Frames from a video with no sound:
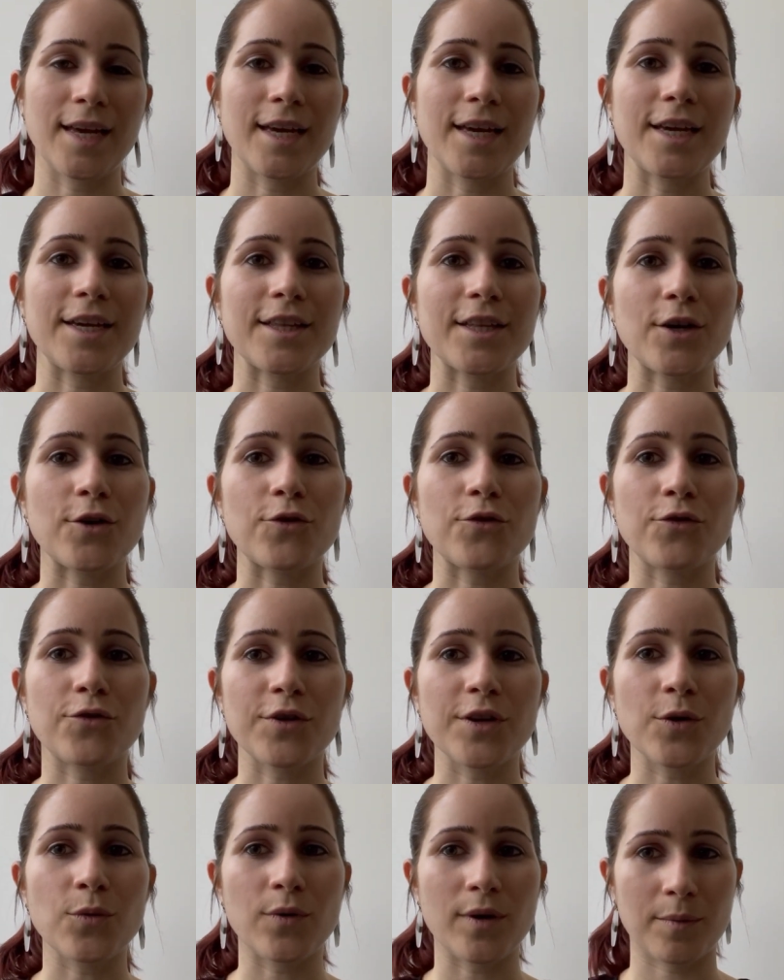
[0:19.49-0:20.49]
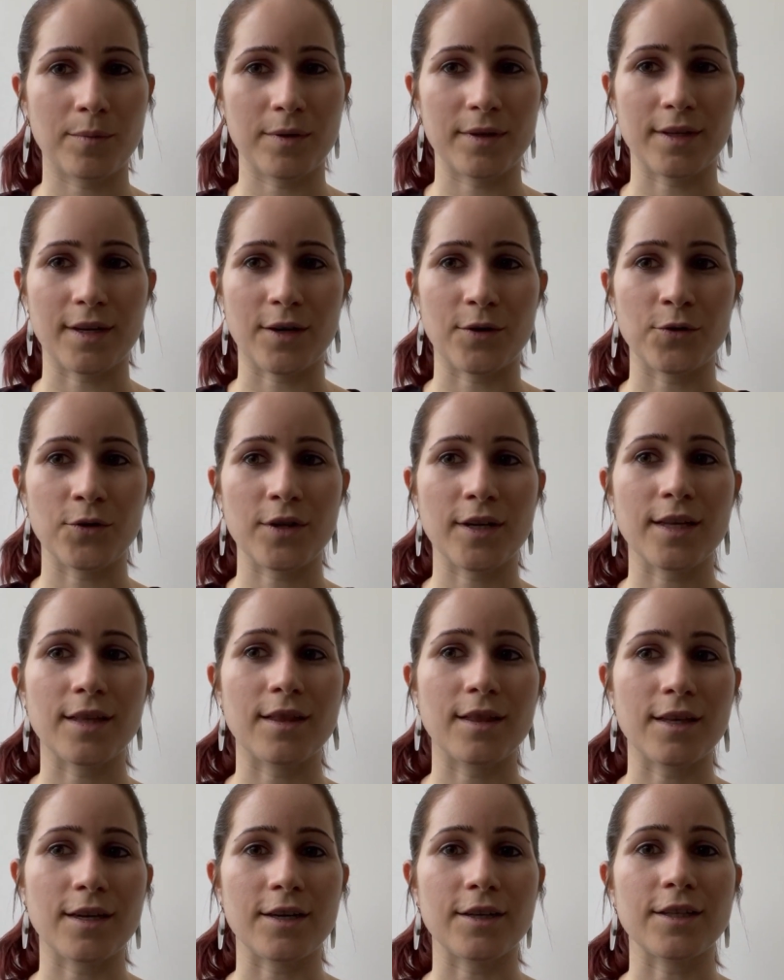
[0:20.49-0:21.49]
In our free webinar, you
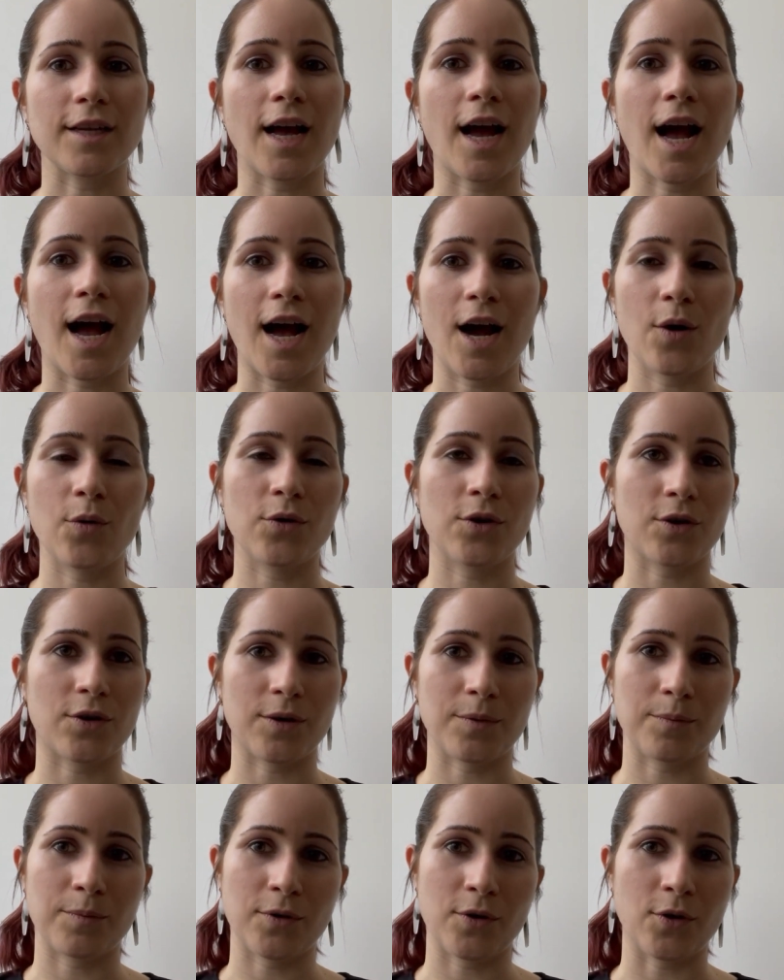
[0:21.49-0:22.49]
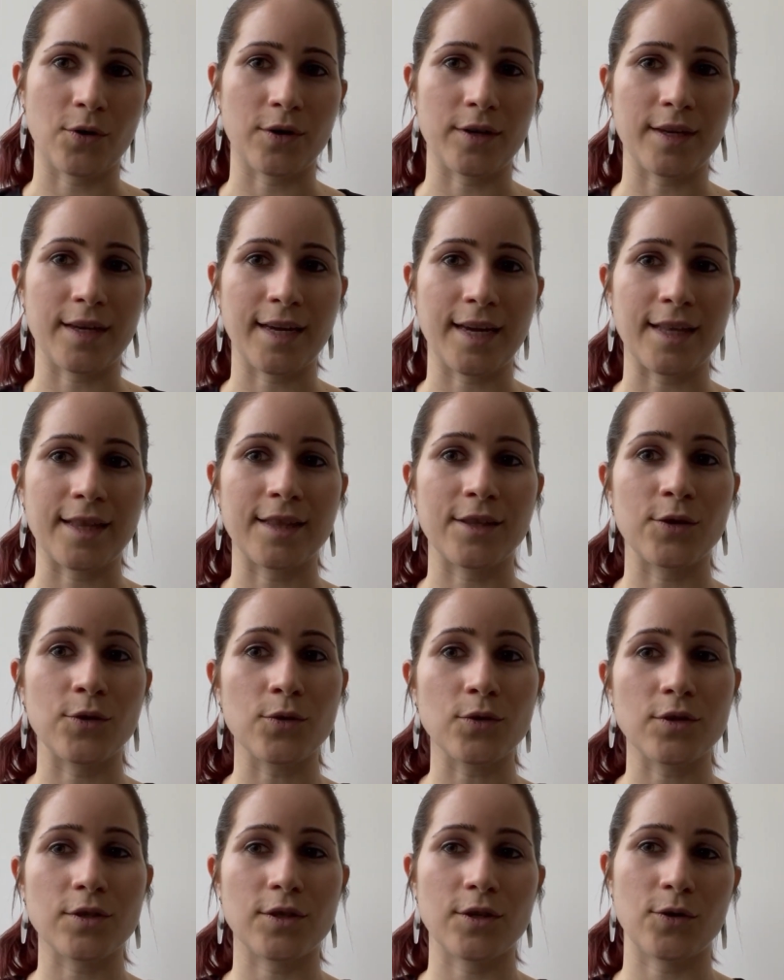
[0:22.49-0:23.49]
can learn how your employee can
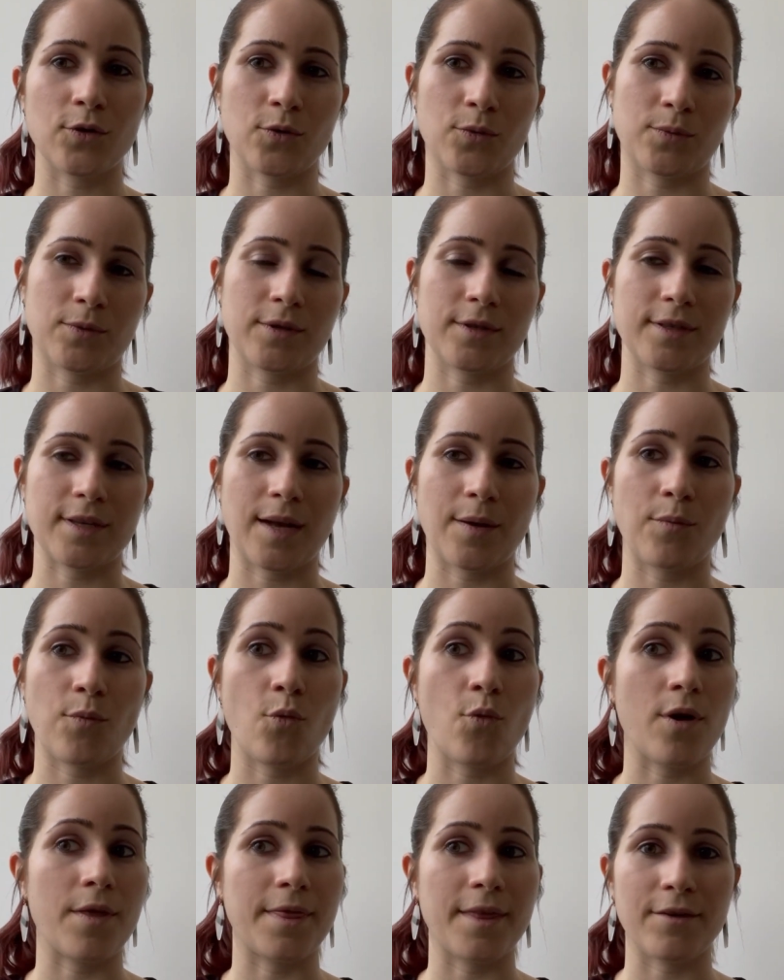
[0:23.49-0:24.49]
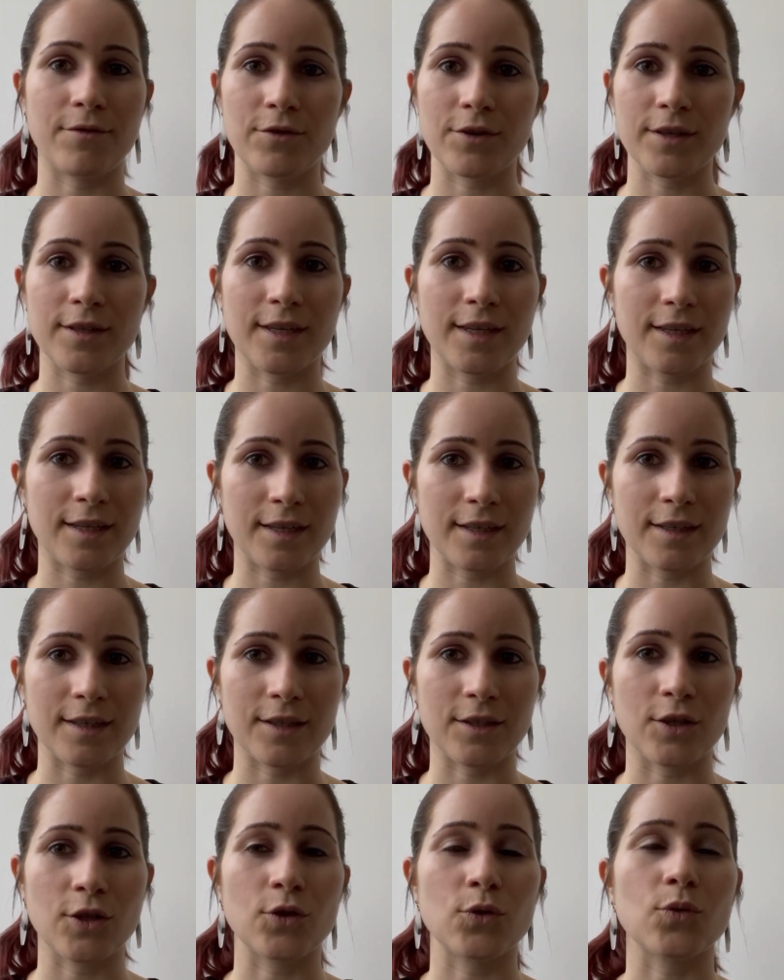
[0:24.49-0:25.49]
use the LUMEUS app whenever they need it
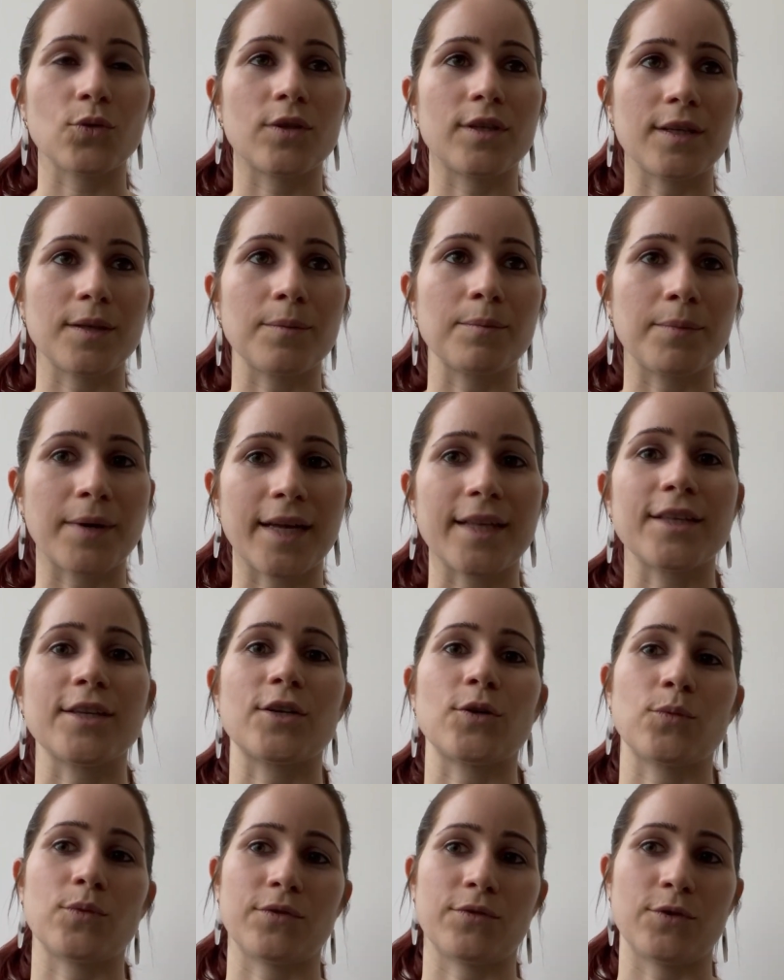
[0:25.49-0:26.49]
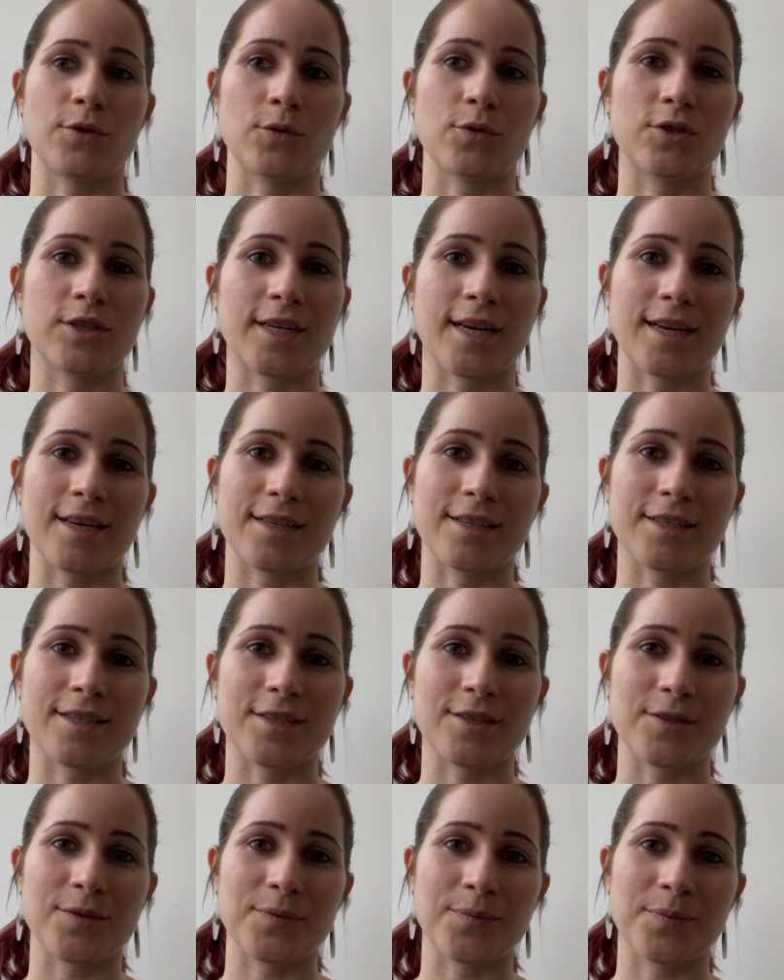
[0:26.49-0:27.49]
to deal better with those challenges.